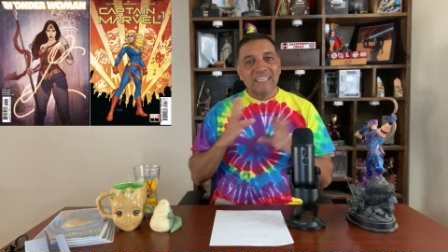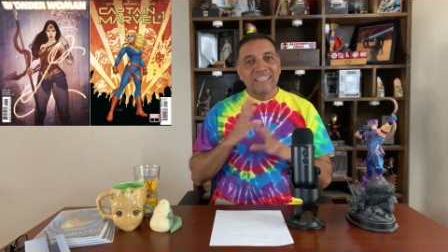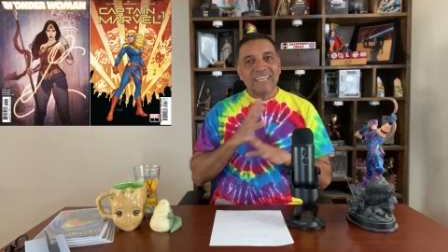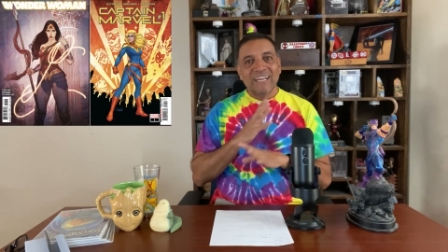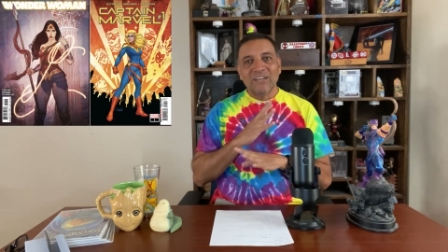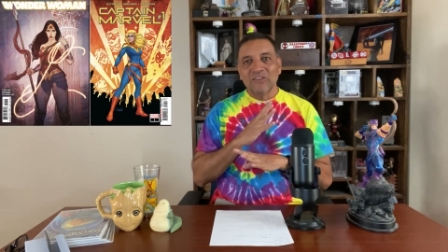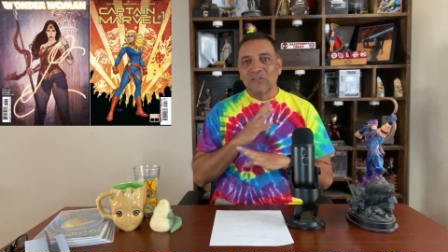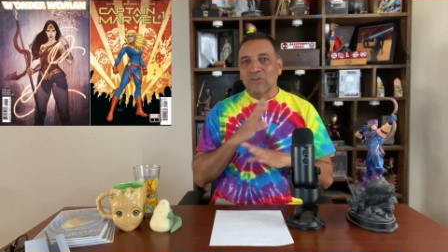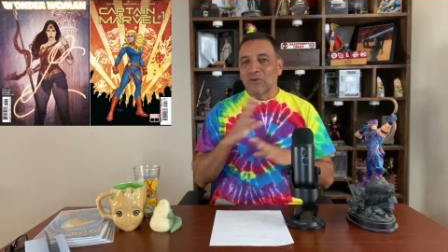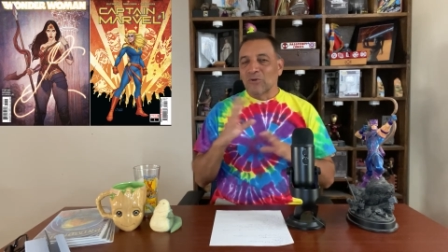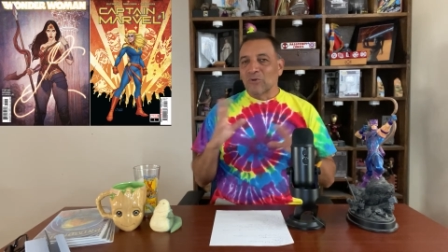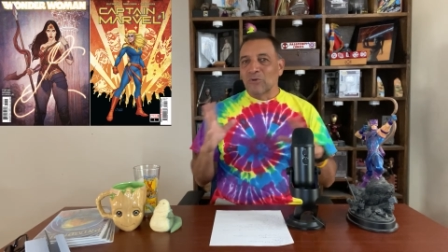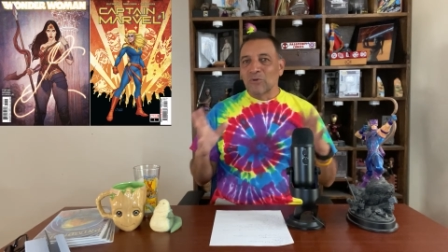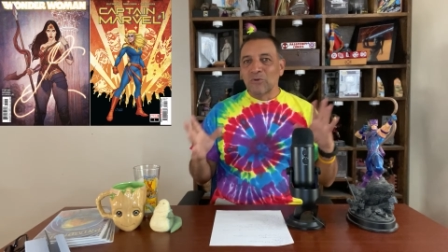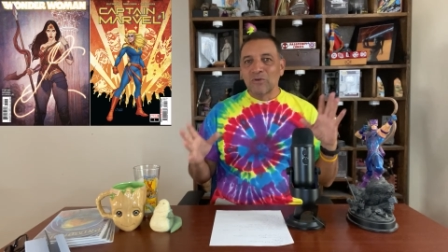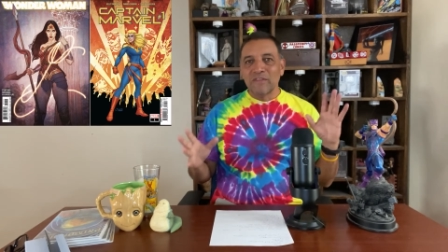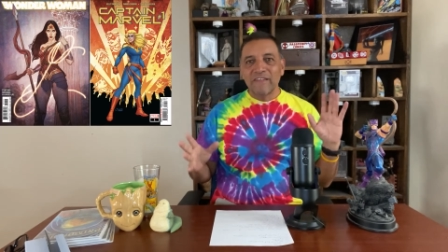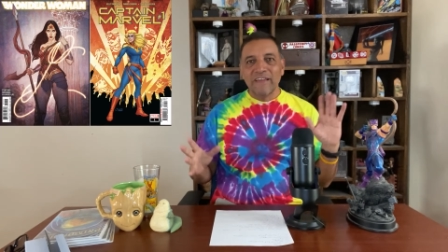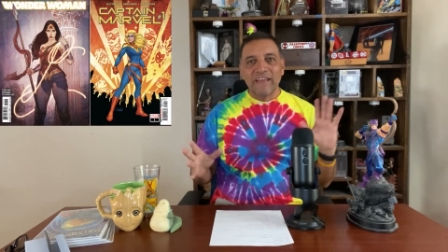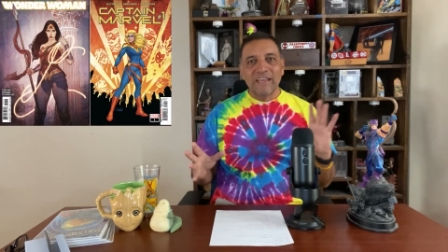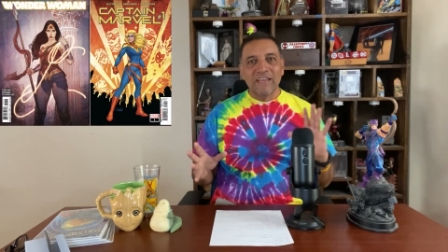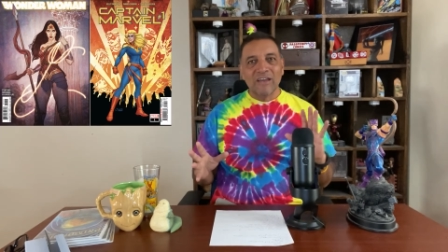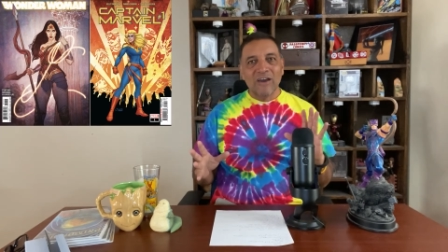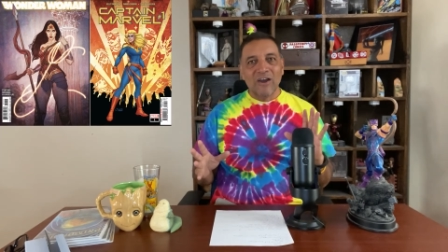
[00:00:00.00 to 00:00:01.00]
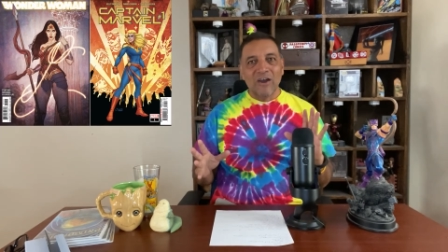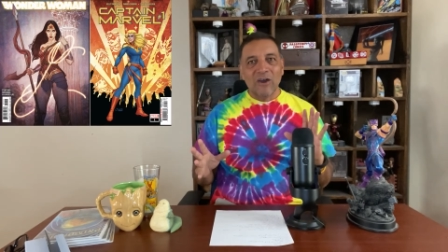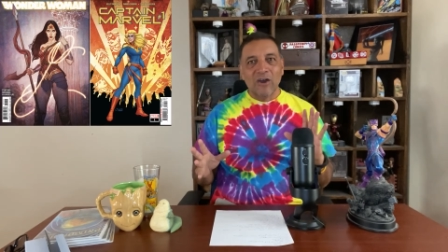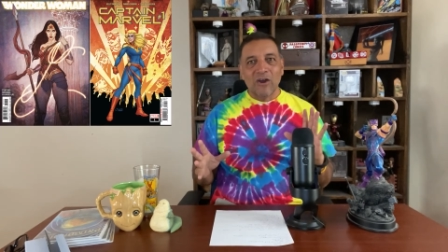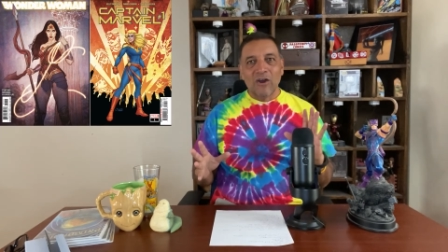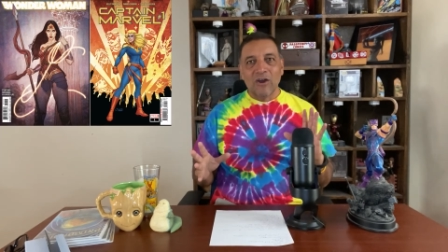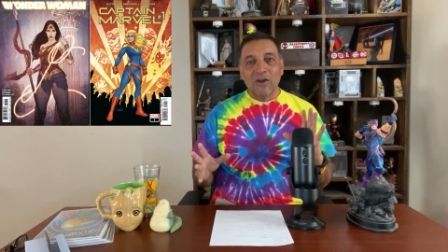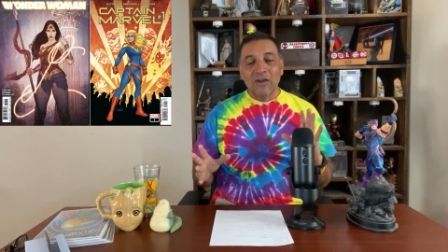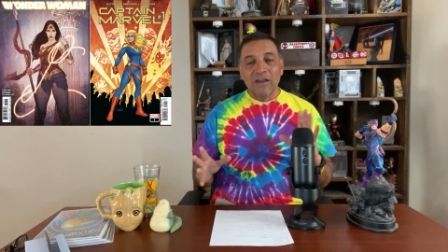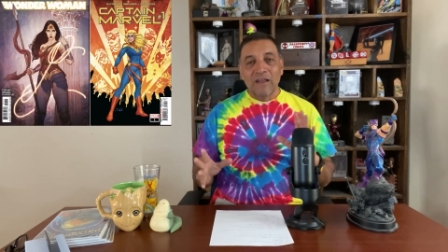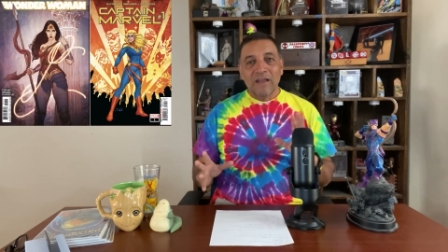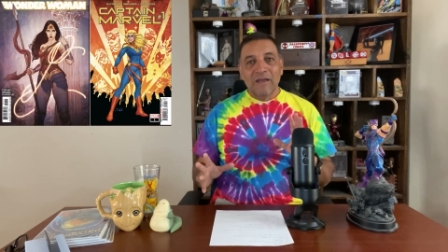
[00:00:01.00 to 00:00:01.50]
They don't know who they
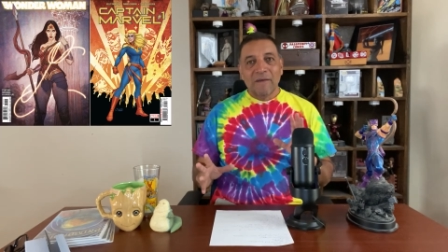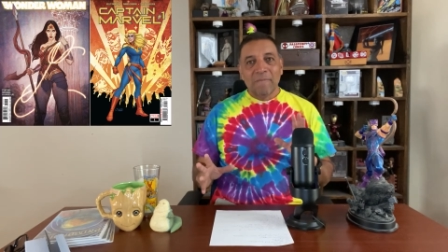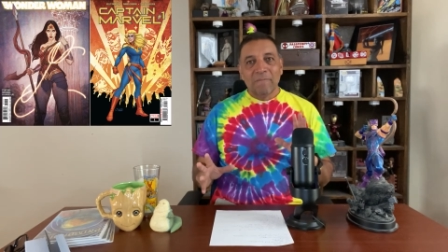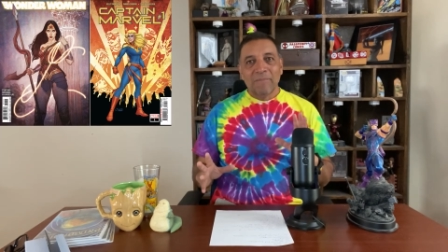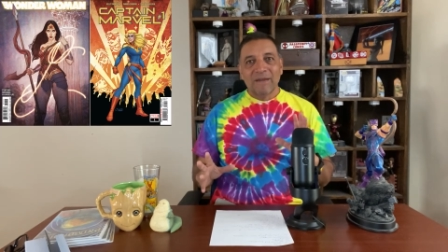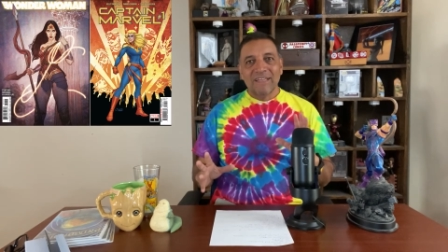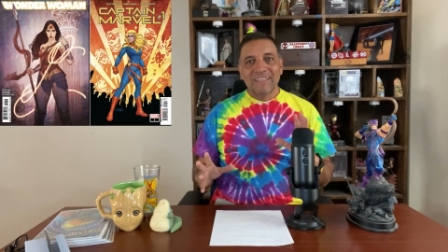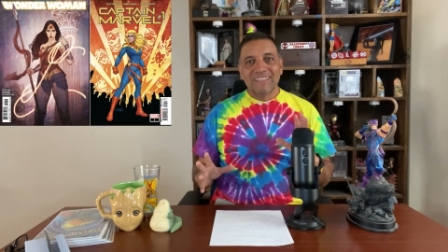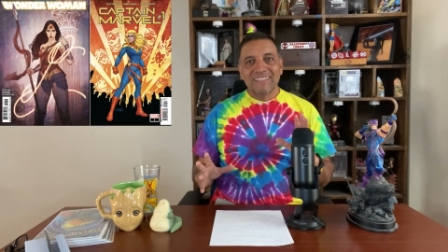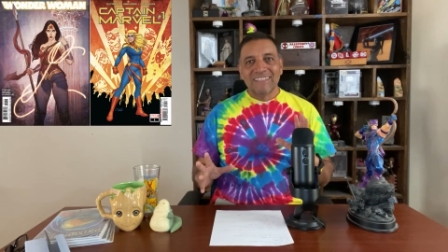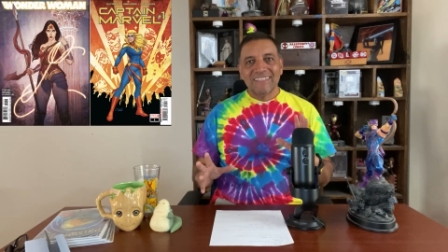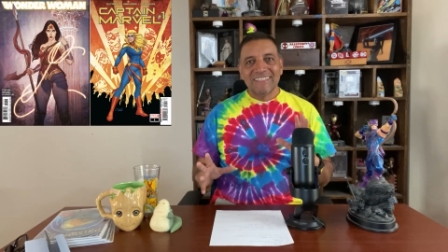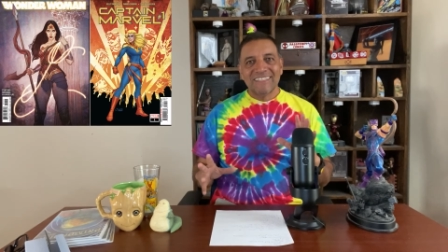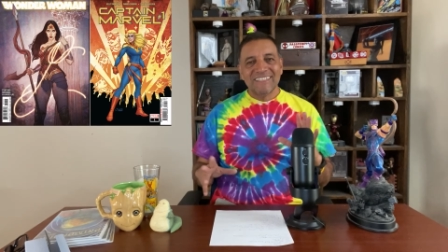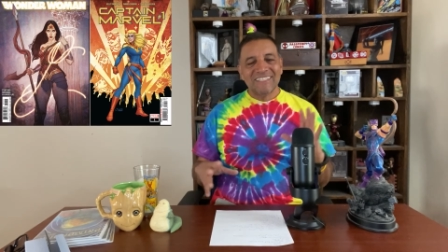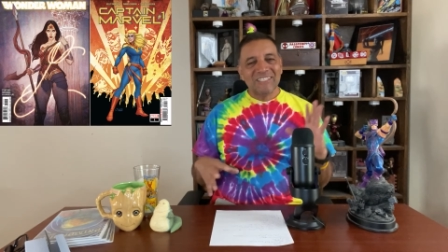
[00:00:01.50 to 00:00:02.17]
are, but